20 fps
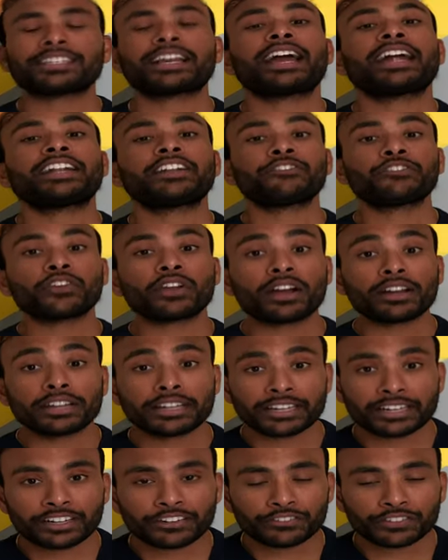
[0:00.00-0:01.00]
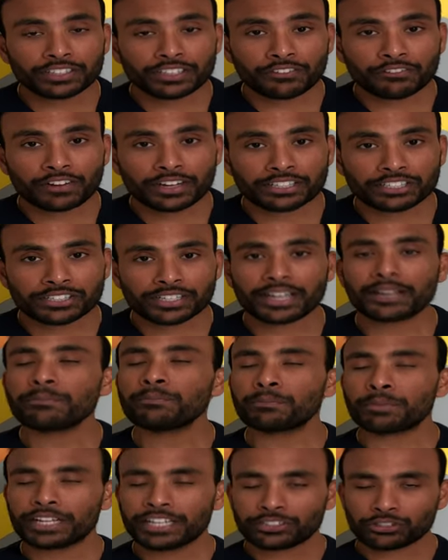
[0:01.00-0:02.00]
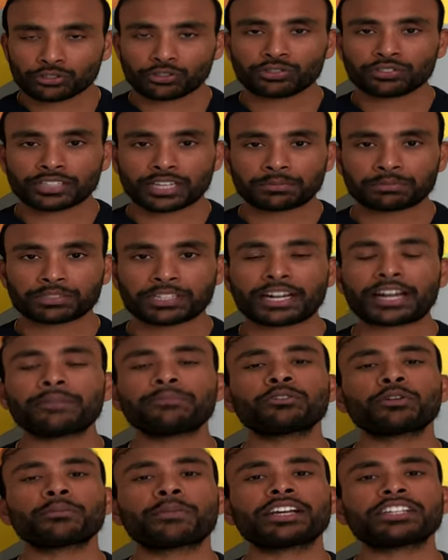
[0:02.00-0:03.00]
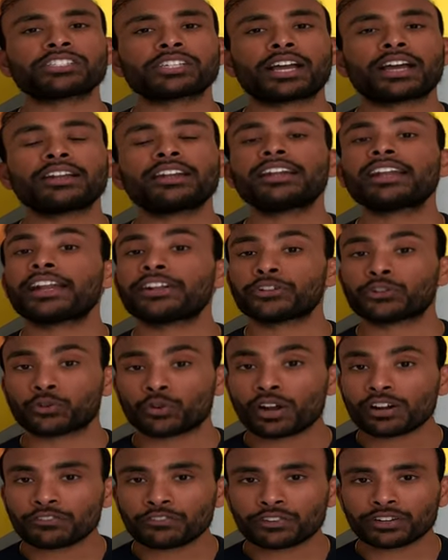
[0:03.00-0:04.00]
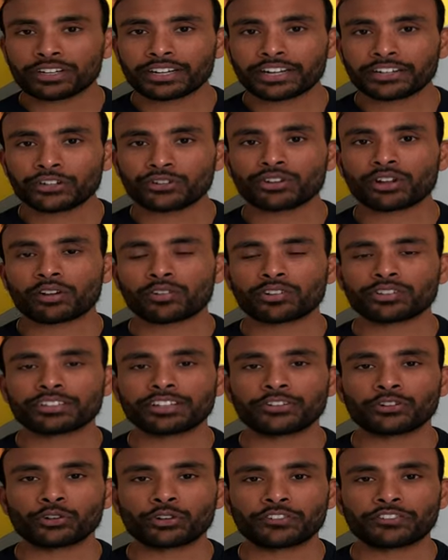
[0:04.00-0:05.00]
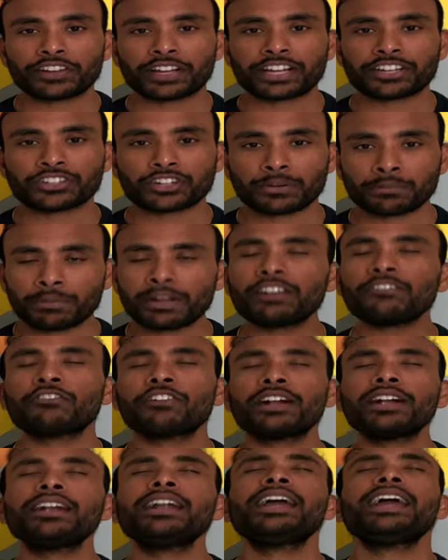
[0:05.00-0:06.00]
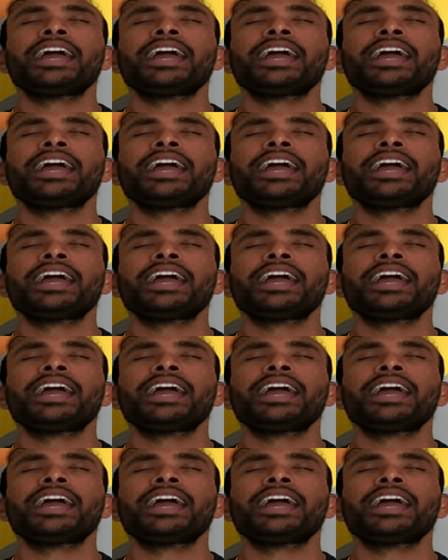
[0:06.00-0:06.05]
And if you are here for the first time, please do subscribe to my channel and do not forget to turn on the notification bell for